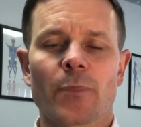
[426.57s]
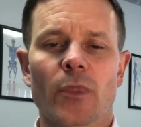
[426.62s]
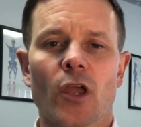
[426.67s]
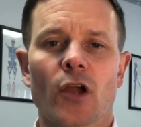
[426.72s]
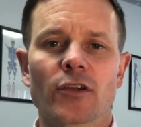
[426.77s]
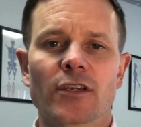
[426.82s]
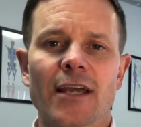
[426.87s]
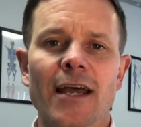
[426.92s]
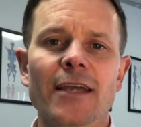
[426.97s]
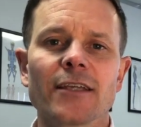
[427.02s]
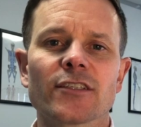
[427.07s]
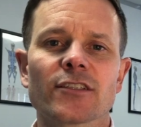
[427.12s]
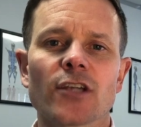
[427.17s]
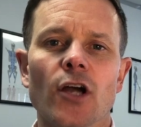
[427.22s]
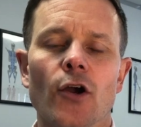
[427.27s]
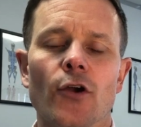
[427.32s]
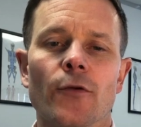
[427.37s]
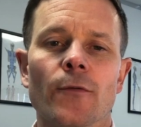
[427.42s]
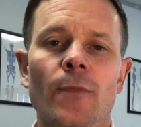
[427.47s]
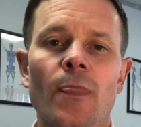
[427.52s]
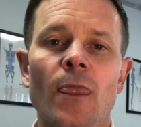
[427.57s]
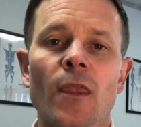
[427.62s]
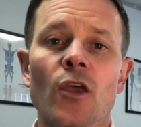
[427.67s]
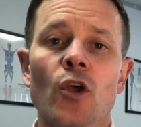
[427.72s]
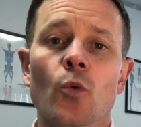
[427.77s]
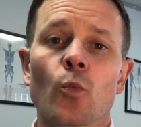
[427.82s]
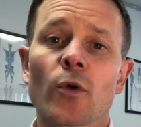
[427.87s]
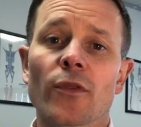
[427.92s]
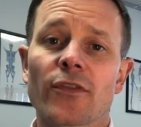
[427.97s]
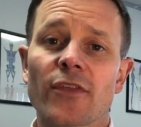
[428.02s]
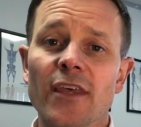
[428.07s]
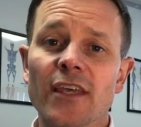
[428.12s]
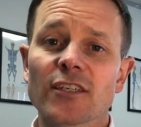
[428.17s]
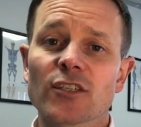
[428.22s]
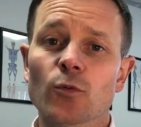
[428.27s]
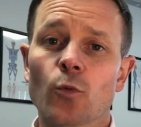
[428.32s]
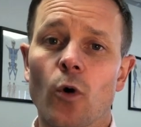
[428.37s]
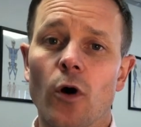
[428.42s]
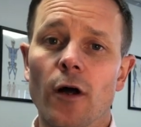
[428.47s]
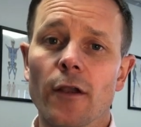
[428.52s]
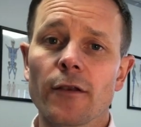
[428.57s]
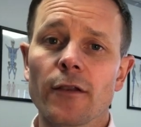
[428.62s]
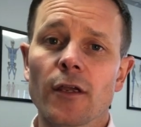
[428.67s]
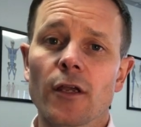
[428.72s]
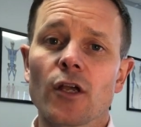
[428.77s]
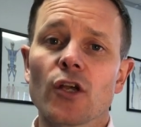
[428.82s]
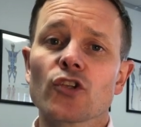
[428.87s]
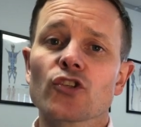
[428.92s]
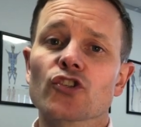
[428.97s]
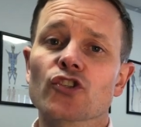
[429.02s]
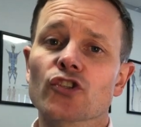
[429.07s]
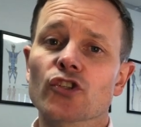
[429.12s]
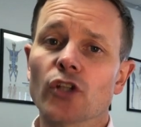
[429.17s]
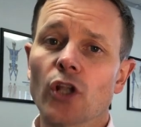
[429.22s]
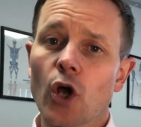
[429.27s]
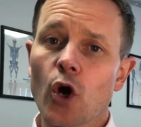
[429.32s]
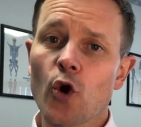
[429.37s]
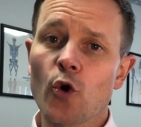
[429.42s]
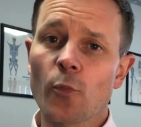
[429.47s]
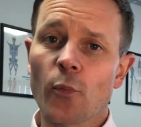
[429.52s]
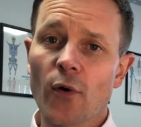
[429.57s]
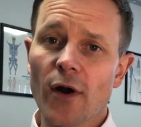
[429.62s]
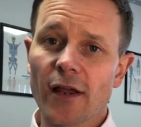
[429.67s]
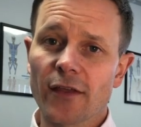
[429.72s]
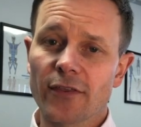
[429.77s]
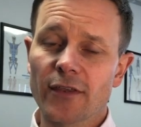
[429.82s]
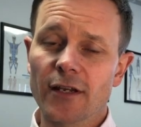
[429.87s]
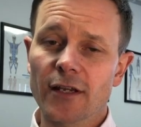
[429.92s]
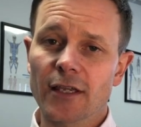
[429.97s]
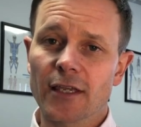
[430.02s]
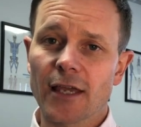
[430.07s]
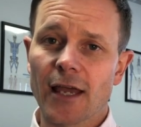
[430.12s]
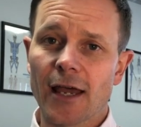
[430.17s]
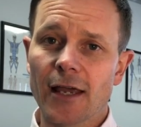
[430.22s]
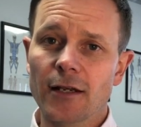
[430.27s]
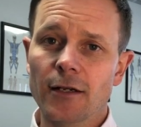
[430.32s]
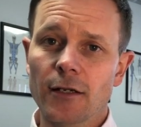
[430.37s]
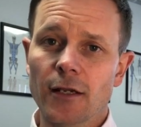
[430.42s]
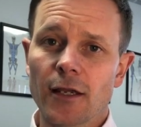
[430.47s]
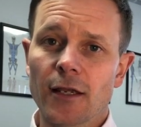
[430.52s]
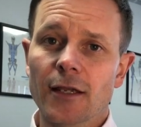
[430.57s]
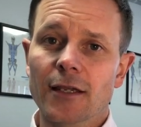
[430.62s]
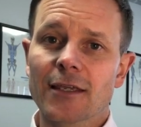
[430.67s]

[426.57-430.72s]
Okay, so with this one, slow breath in again,